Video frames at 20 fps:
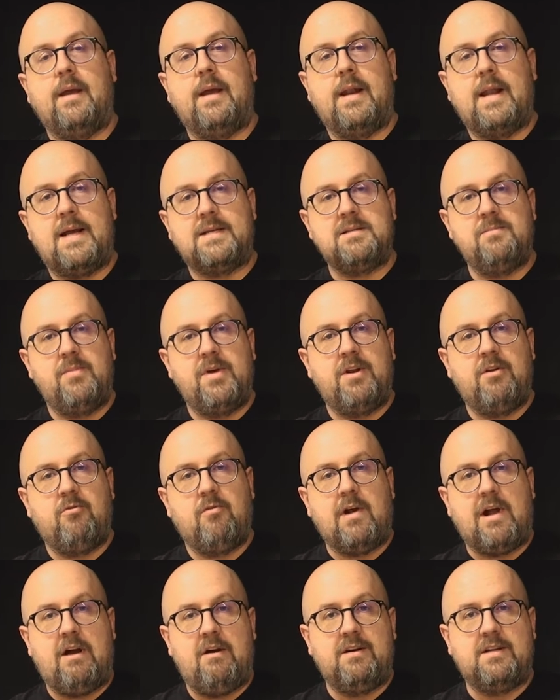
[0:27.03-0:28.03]
It hasn't been
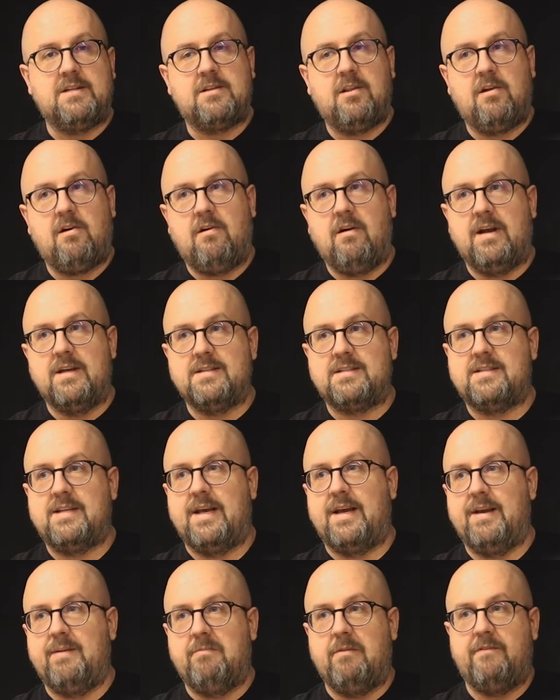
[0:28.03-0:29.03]
around as long as,
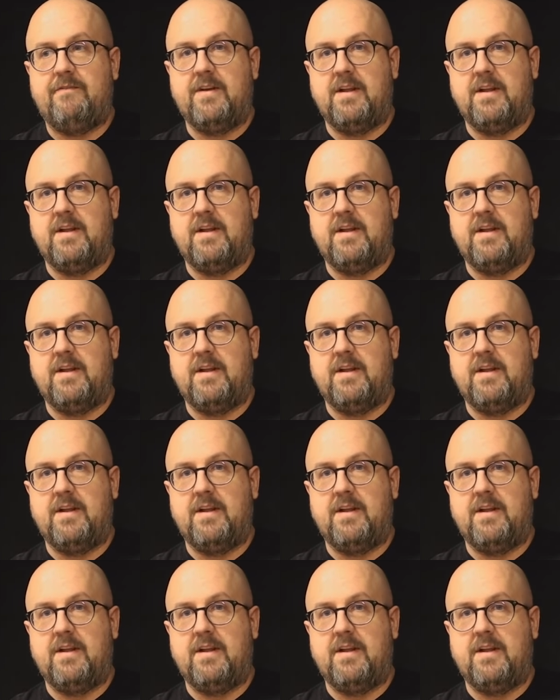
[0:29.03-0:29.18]
say,